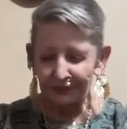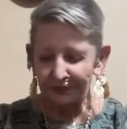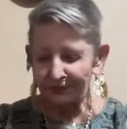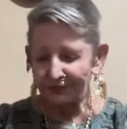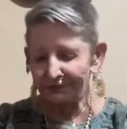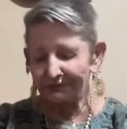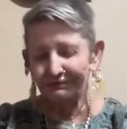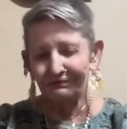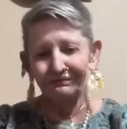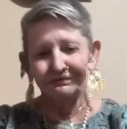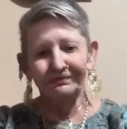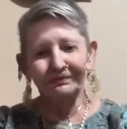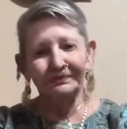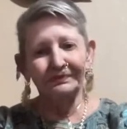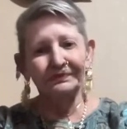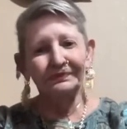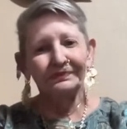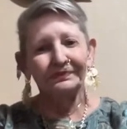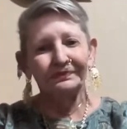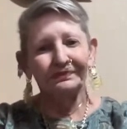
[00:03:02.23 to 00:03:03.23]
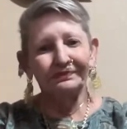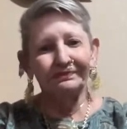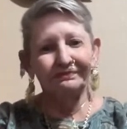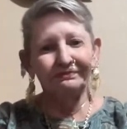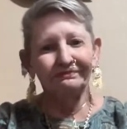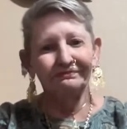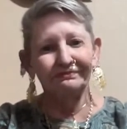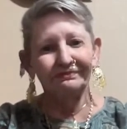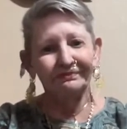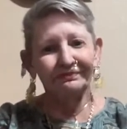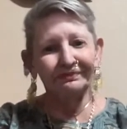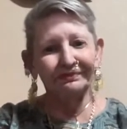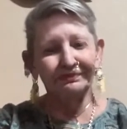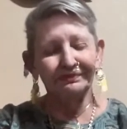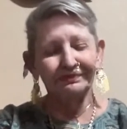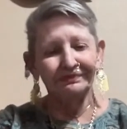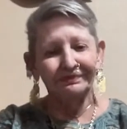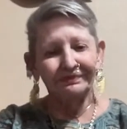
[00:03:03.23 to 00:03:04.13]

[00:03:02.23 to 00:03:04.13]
[no speech]